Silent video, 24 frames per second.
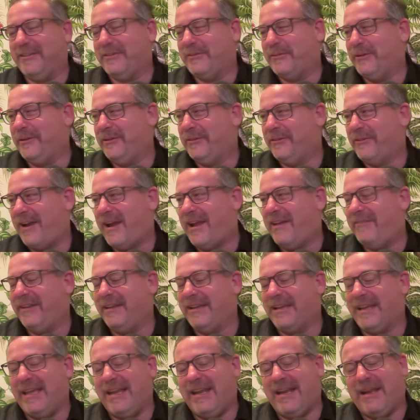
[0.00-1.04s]
when
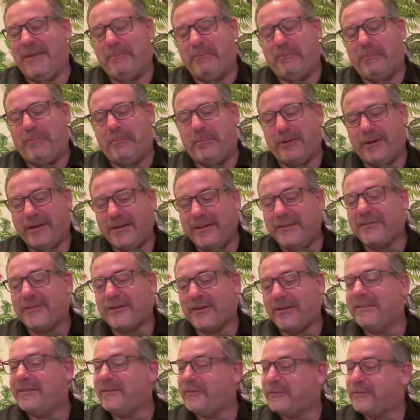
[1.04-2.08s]
driving, and I'm pretty
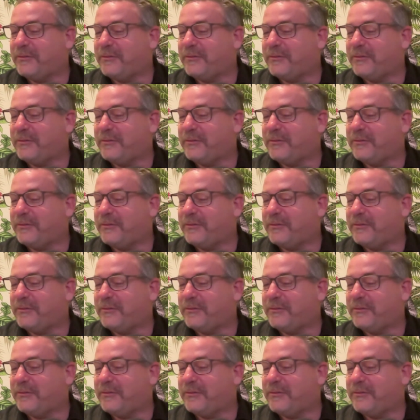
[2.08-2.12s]
certain there was